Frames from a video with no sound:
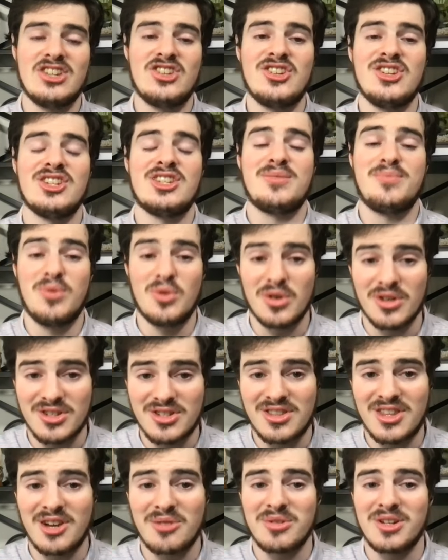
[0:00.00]
Sports.
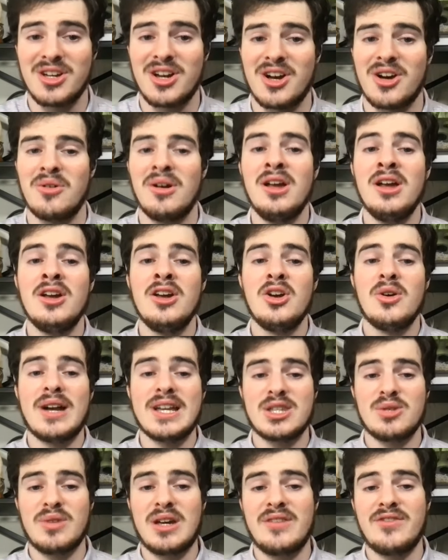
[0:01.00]
There we go. Who has
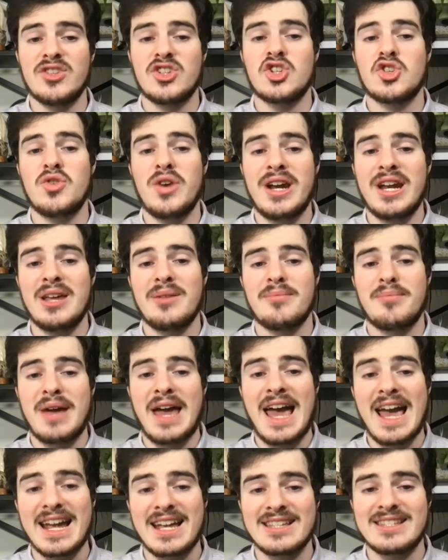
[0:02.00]
the Ravens trading
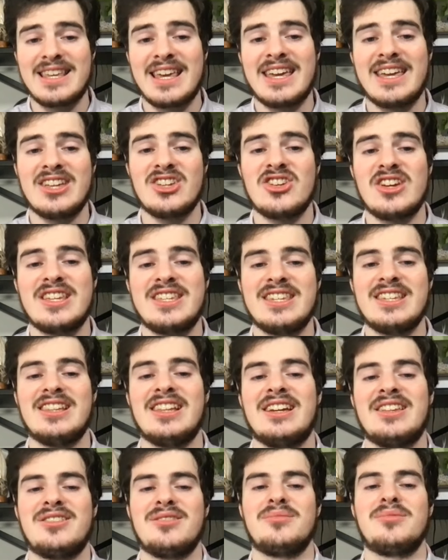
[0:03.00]
back and taking J.C.
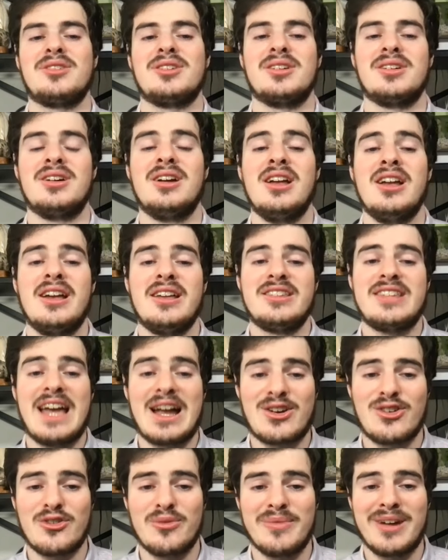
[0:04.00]
Latham, the
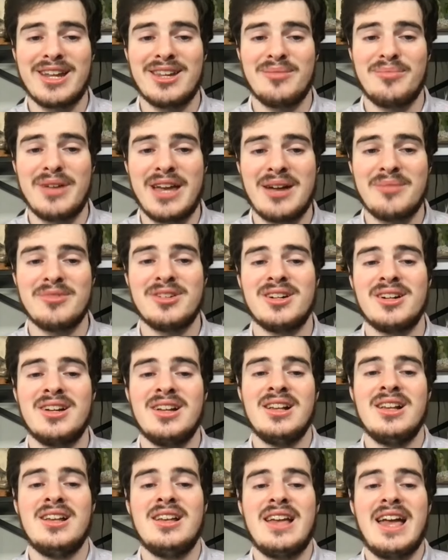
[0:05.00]
tackle from Alabama,
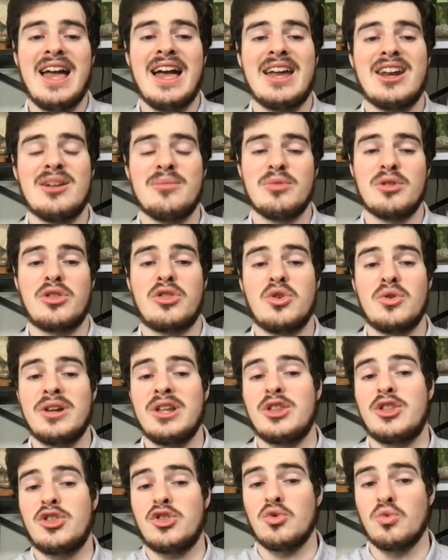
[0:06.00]
at number
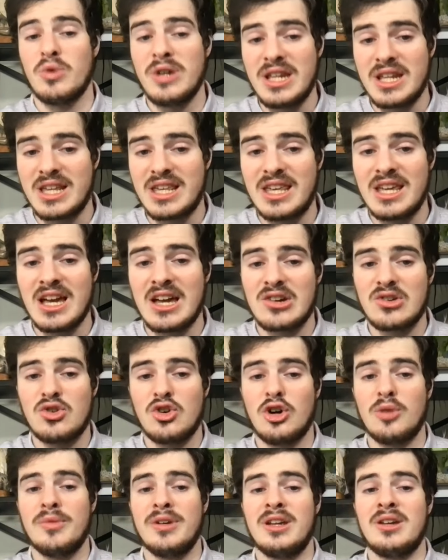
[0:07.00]
33. Keon
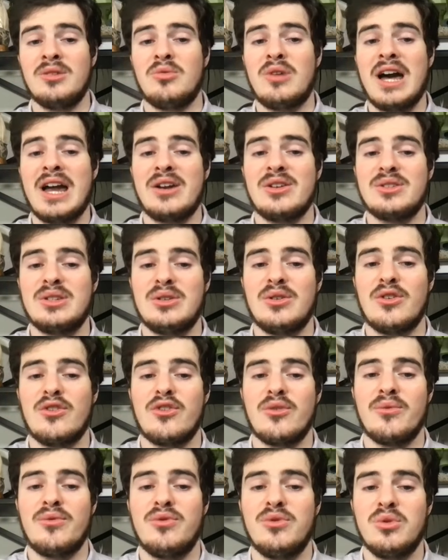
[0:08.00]
Coleman, wide receiver
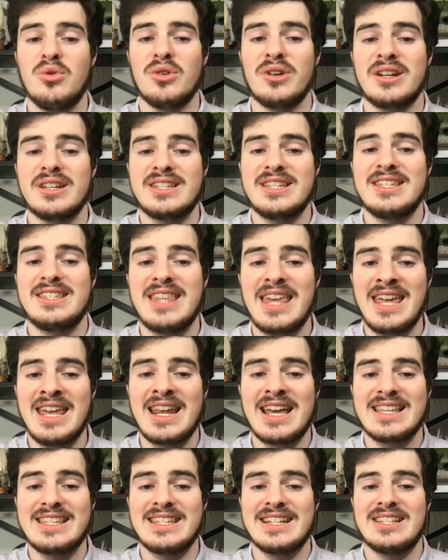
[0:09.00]
from Florida State
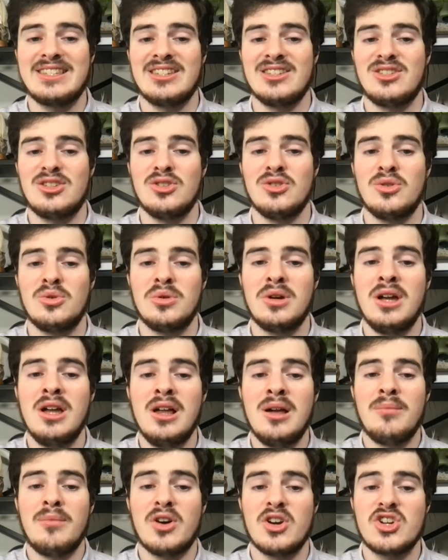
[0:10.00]
at 62.
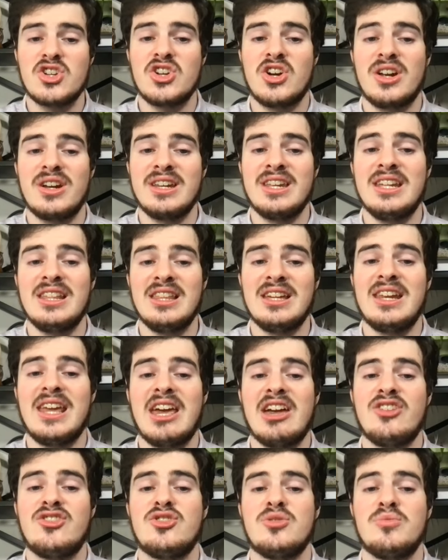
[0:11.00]
Marshawn Nealon,
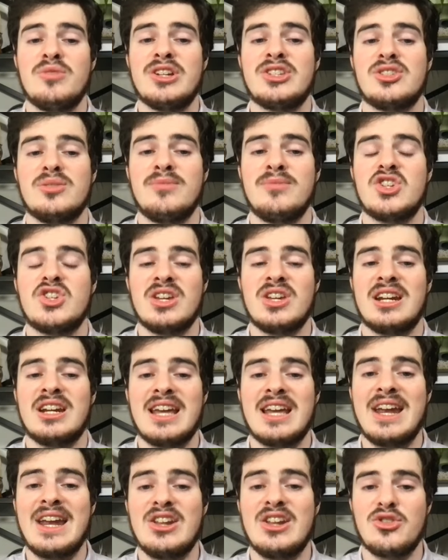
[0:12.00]
edge from Western Michigan at
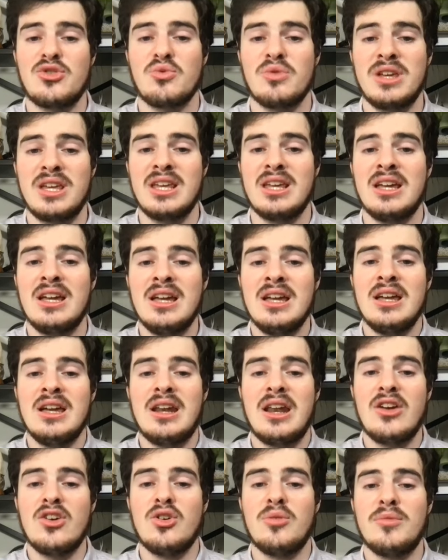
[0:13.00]
93.
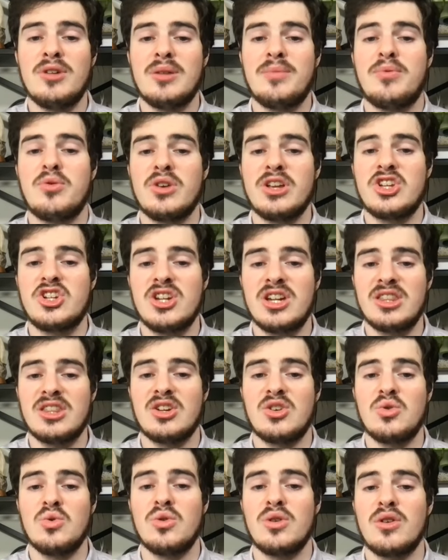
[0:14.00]
Naoma Pritchett, the
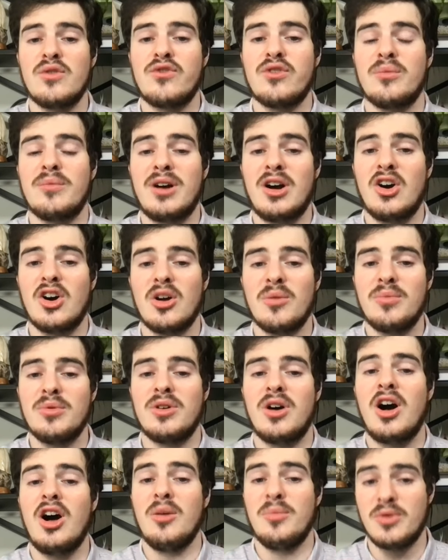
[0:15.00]
corner from
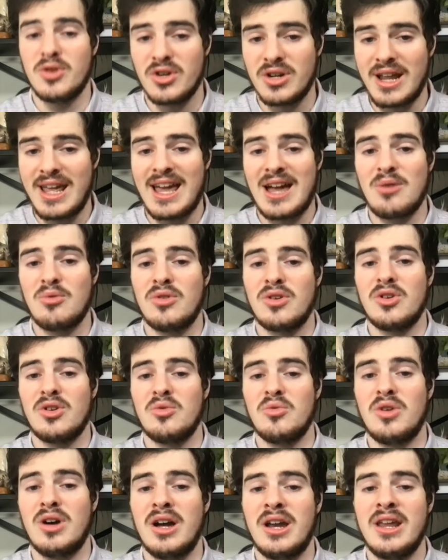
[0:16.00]
Auburn at
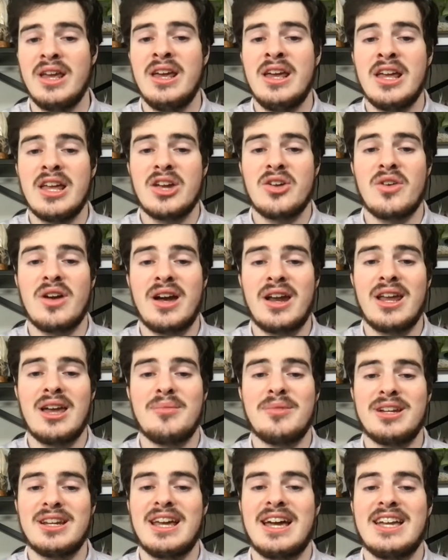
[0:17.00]
101. Kieran
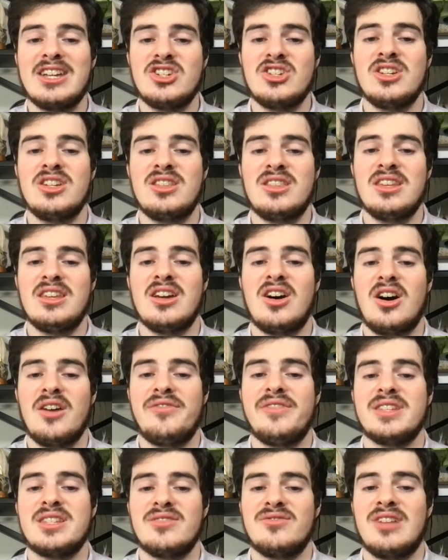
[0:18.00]
Amidaji, the
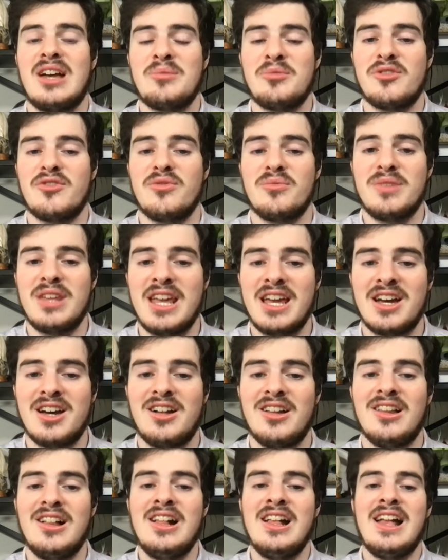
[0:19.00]
offensive lineman from
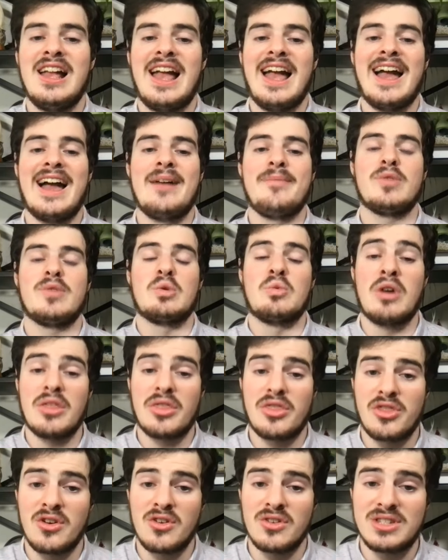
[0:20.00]
Yale at
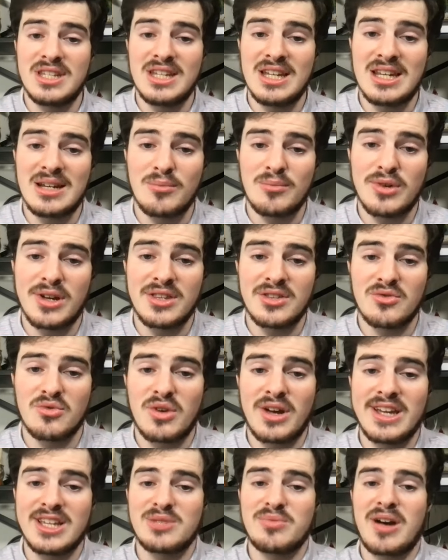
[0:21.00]
113. And Brendan
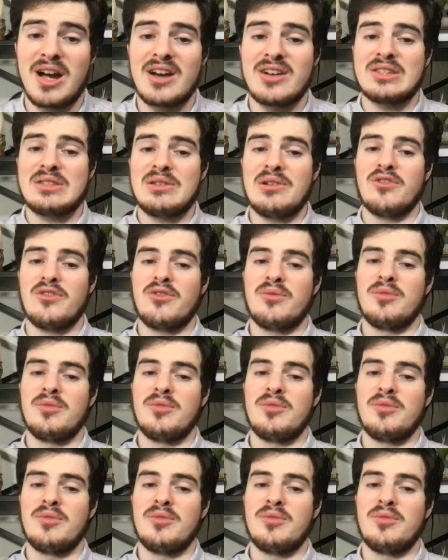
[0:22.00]
Rice, wide receiver from